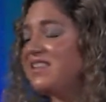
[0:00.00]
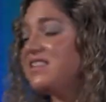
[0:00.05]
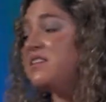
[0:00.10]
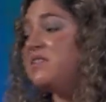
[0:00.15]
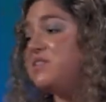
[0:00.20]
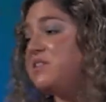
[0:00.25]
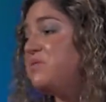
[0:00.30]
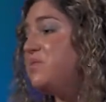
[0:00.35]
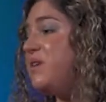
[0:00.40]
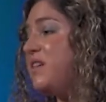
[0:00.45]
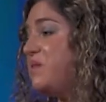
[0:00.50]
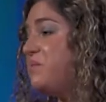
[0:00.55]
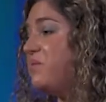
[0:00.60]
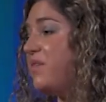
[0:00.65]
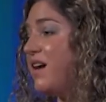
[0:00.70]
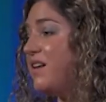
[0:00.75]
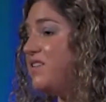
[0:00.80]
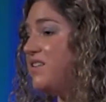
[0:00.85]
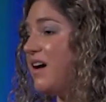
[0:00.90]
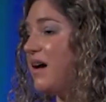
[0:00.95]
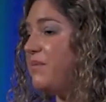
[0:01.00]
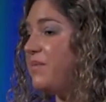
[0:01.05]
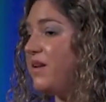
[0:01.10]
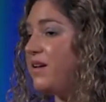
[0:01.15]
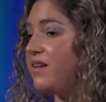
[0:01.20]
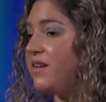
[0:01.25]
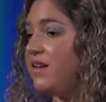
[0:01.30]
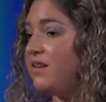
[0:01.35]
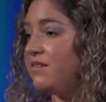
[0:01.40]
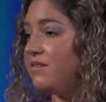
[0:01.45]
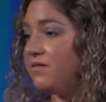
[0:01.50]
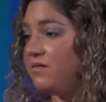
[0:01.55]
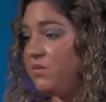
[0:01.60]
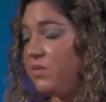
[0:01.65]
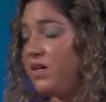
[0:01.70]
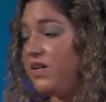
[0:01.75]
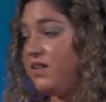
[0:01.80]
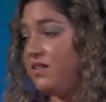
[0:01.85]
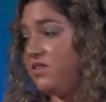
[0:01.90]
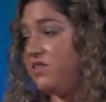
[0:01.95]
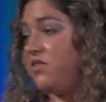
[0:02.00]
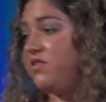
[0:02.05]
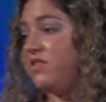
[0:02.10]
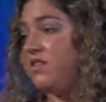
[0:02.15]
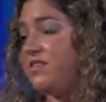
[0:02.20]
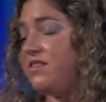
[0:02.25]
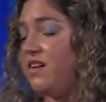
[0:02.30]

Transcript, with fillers: It's a really broad topic, and we can certainly